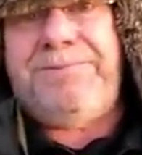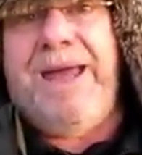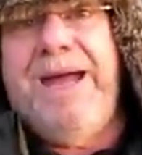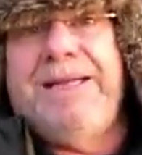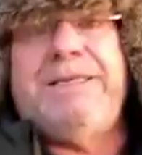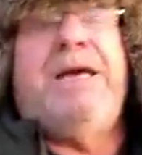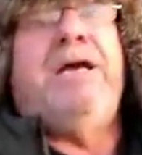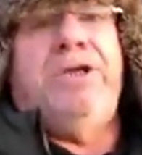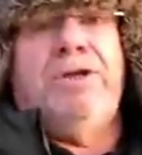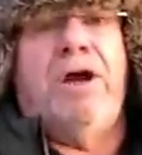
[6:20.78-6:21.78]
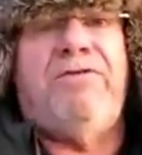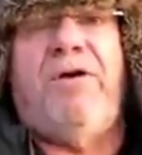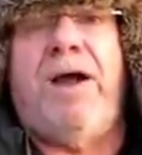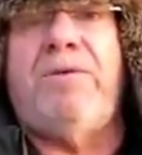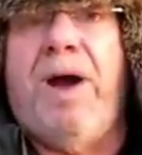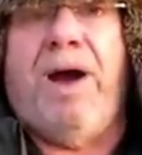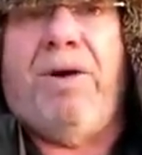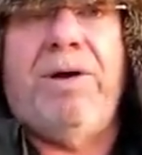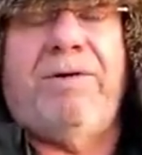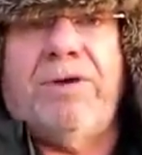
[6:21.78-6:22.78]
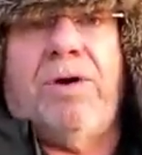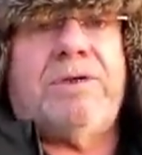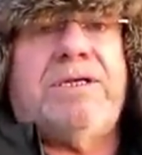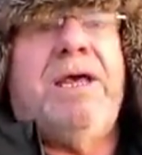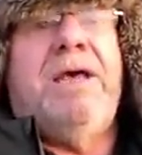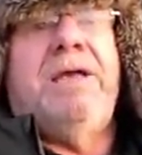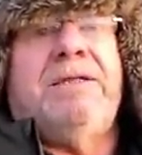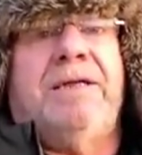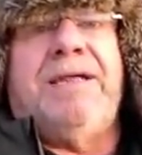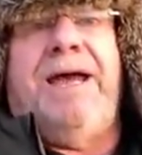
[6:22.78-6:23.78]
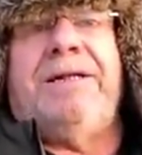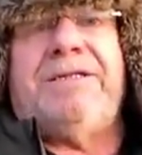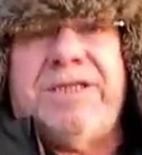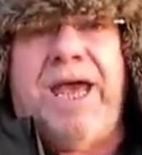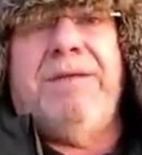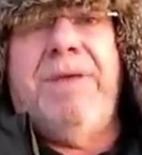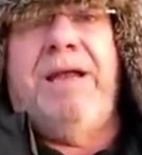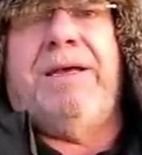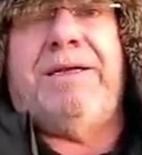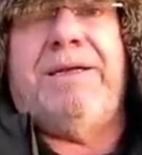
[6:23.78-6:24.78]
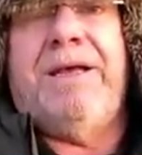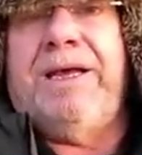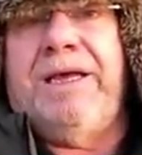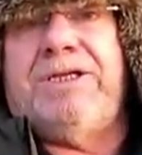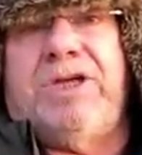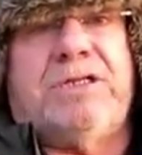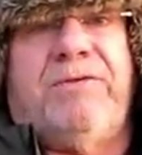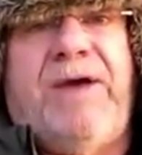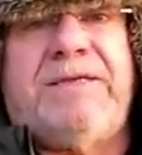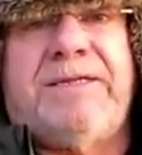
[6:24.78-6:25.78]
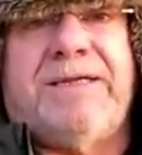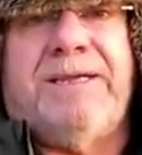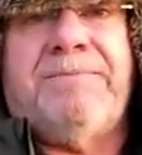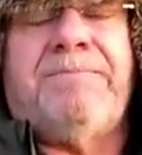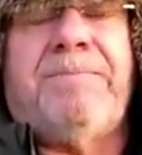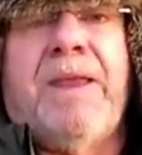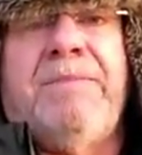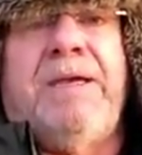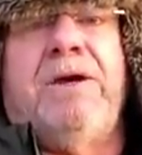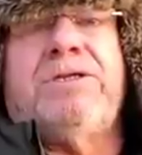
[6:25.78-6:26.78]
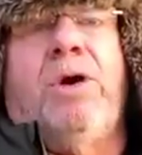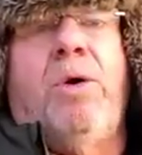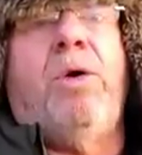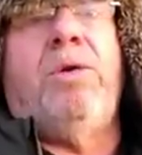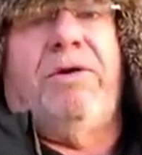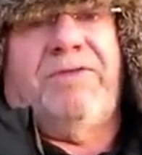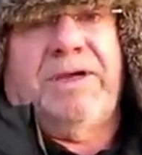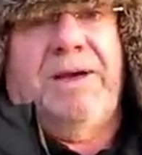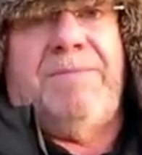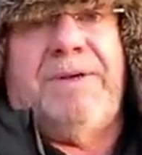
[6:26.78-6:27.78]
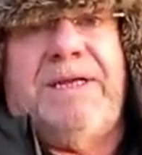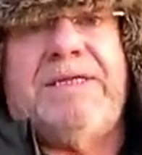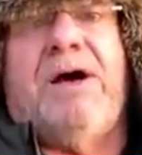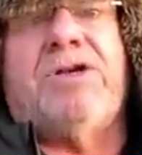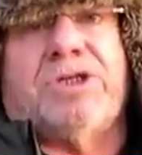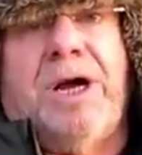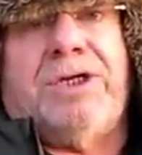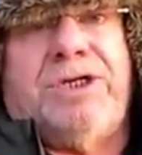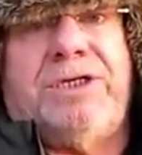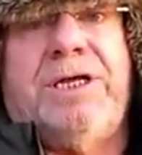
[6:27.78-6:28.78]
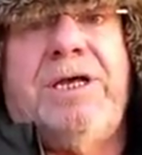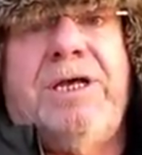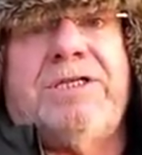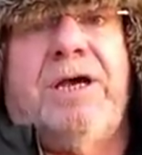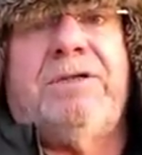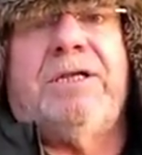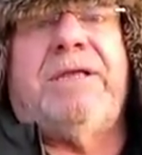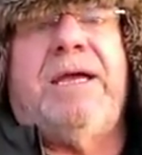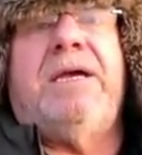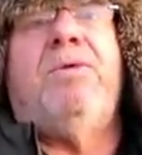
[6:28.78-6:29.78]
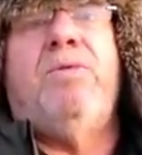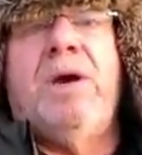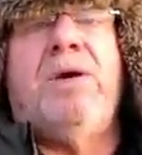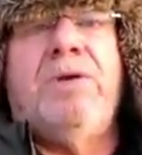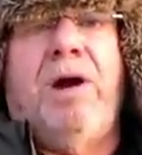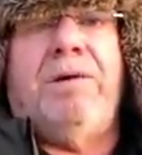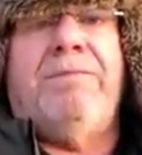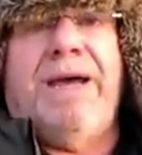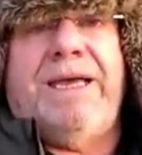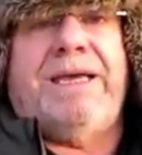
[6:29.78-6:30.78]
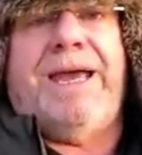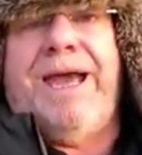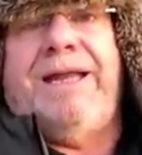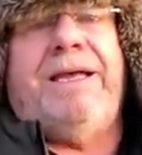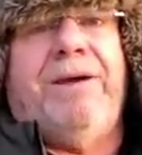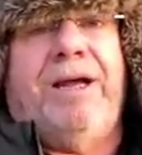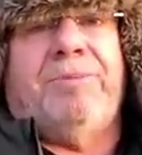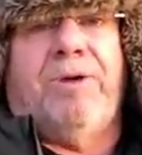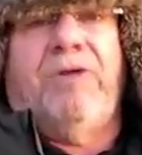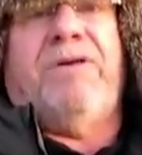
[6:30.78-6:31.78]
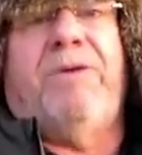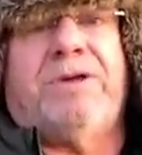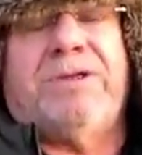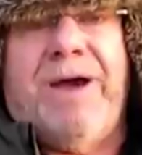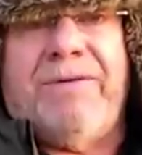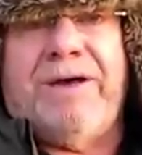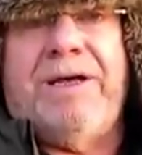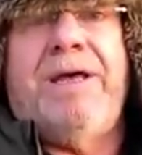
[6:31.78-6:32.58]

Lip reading: And you know fine well, of course, that that 10 million is just a fantasy, because all of the companies are structured so that they will not make any kind of profit whatsoever.